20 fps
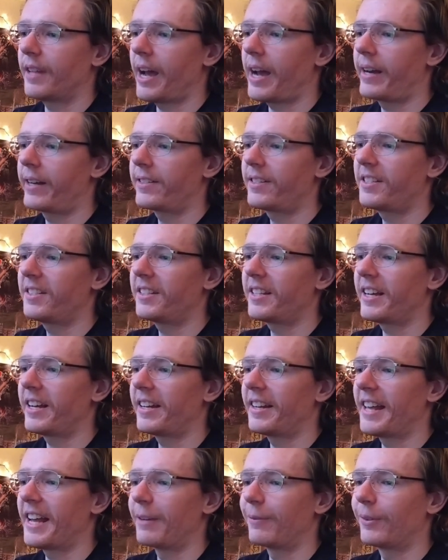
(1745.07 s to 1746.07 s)
I just think
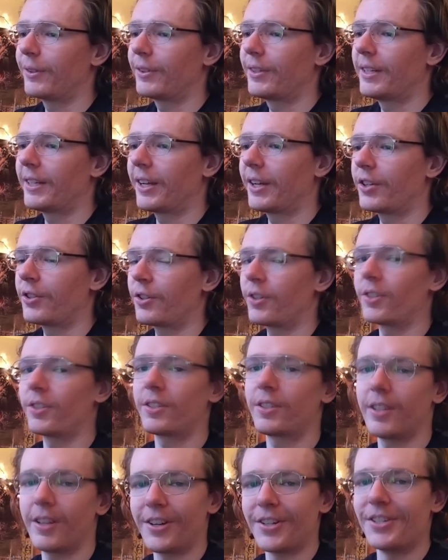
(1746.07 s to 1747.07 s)
that everything is
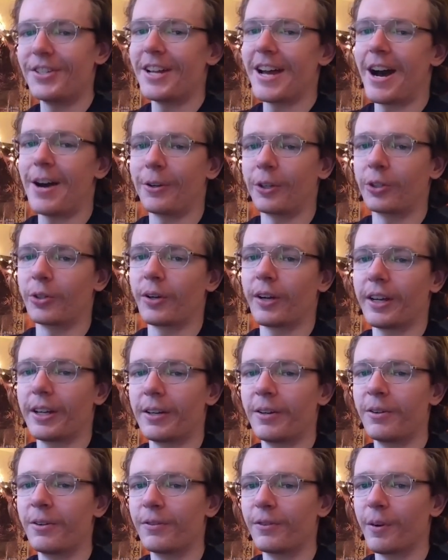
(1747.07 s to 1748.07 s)
just a
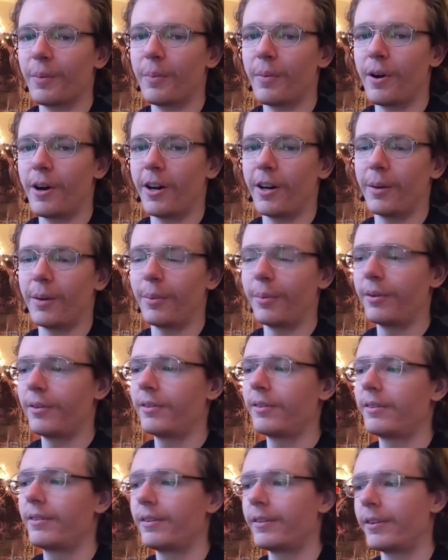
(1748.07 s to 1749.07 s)
downgrade from Mob,
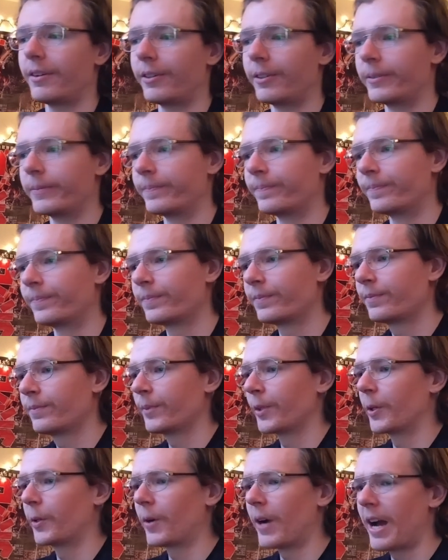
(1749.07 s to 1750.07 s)

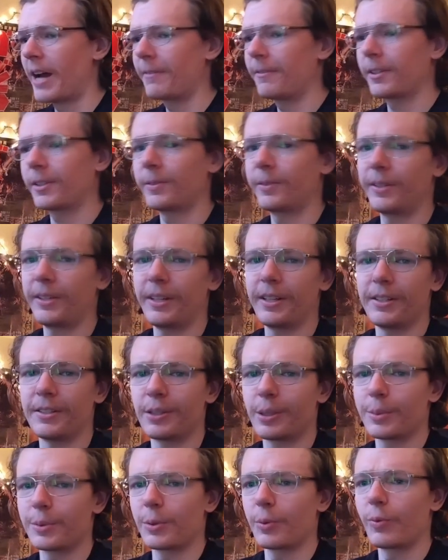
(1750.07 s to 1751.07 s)
graphically, in
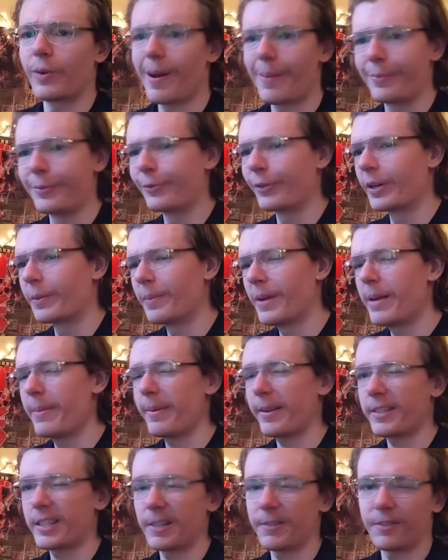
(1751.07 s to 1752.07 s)
terms of weaponry,
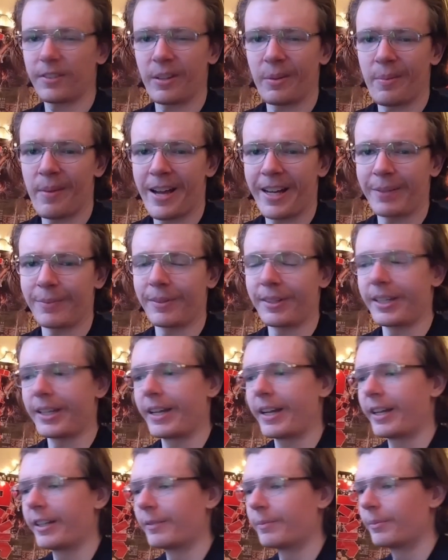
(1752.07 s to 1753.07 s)
maybe except for the Magma
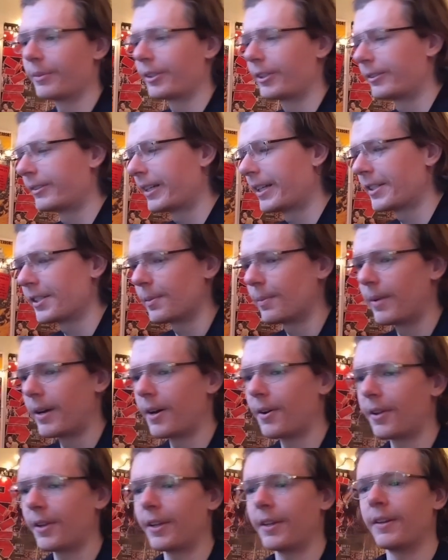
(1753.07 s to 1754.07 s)
Gat, but that's
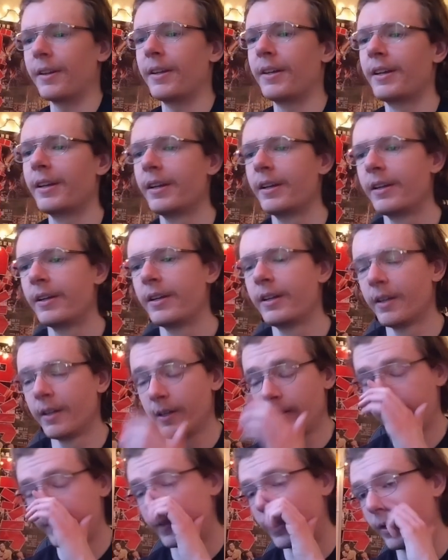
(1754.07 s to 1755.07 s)
about it.
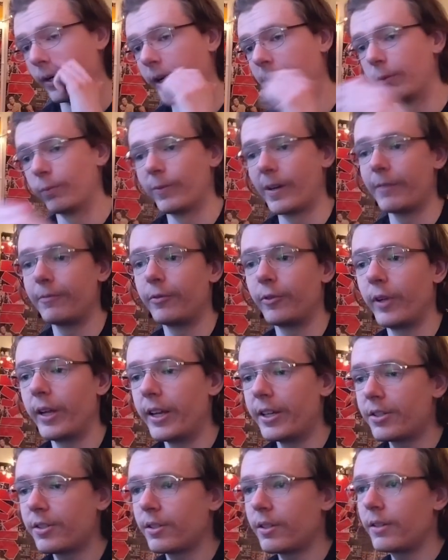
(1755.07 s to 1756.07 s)
Alright,
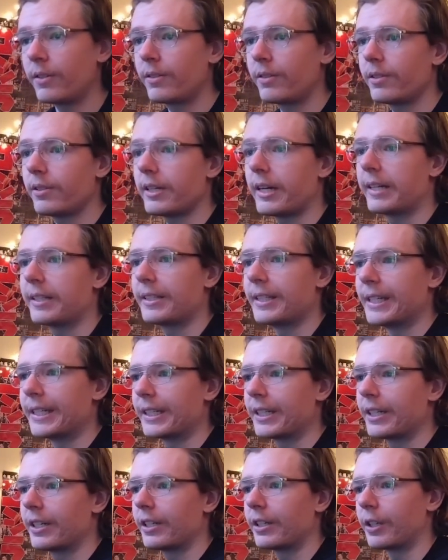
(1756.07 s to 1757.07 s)
Revelations, I
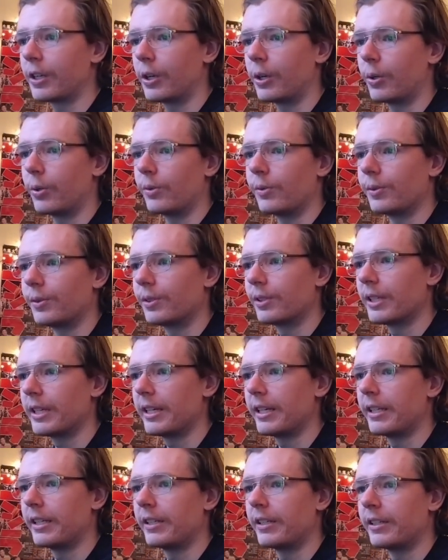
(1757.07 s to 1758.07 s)
think, goes
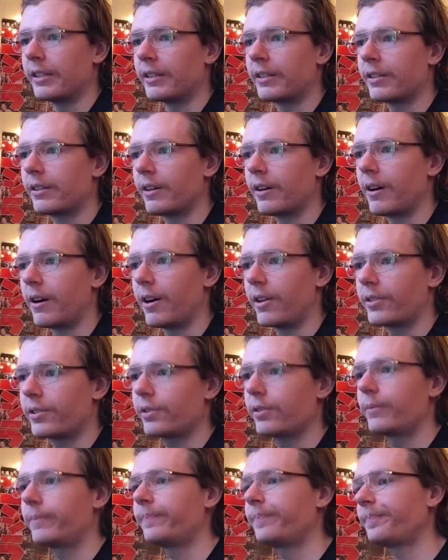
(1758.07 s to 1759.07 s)
in
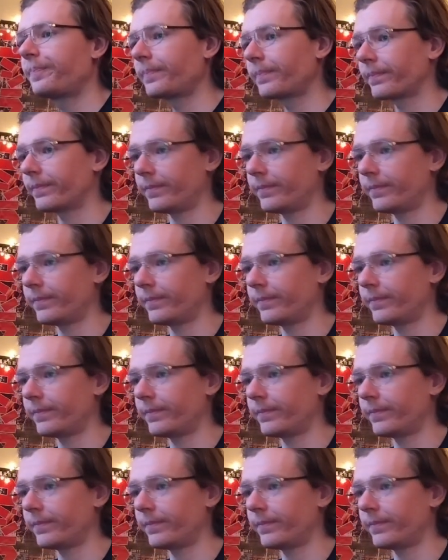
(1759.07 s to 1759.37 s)
awesome.